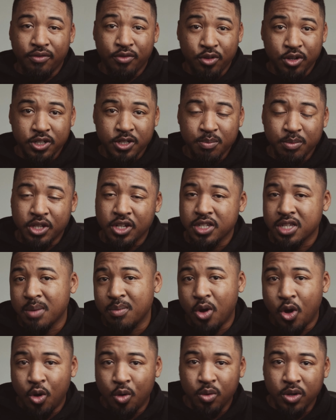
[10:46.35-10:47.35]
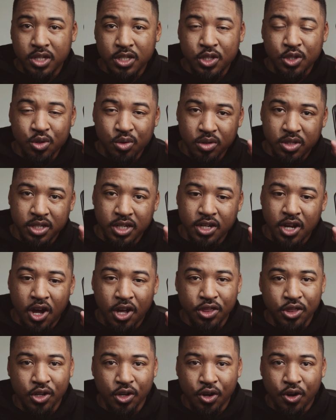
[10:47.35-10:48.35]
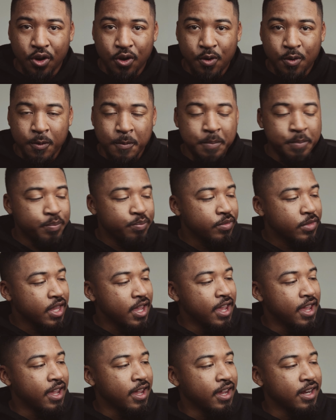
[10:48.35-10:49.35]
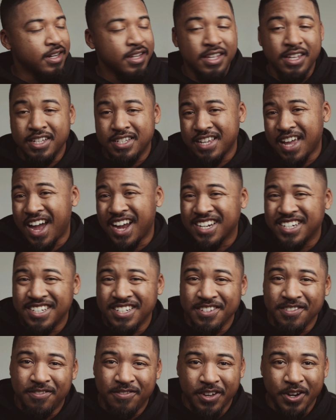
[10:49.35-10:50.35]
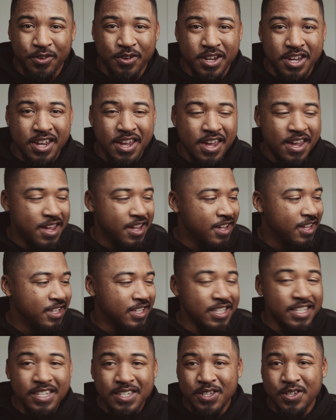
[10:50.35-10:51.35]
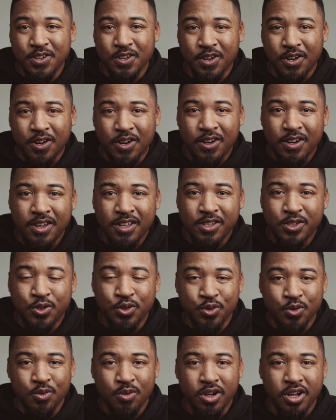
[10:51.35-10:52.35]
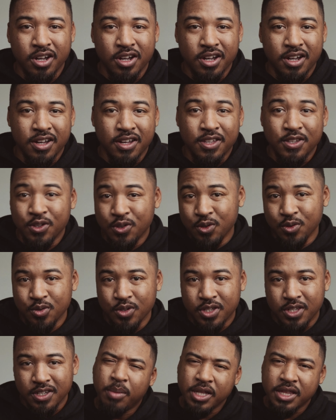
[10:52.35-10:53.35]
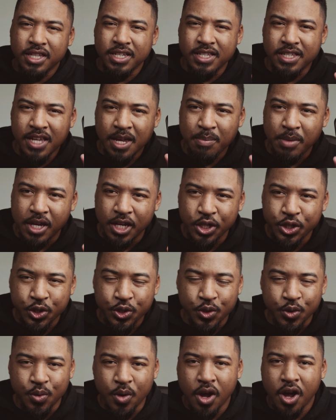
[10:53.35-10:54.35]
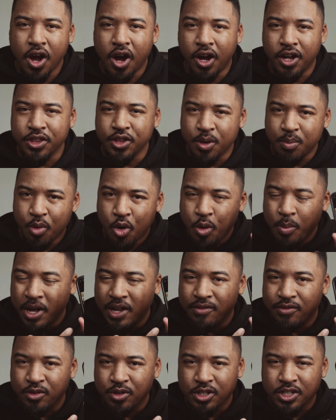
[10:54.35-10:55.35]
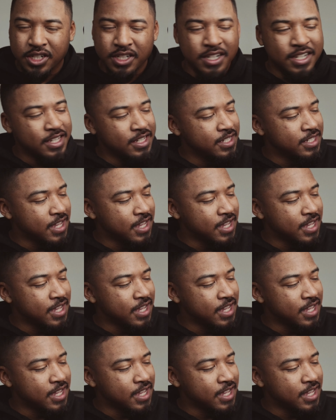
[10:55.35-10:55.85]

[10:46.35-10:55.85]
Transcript: version because I'm always using it on the go, and it's actually very easier to use. But the same issue on the mobile version is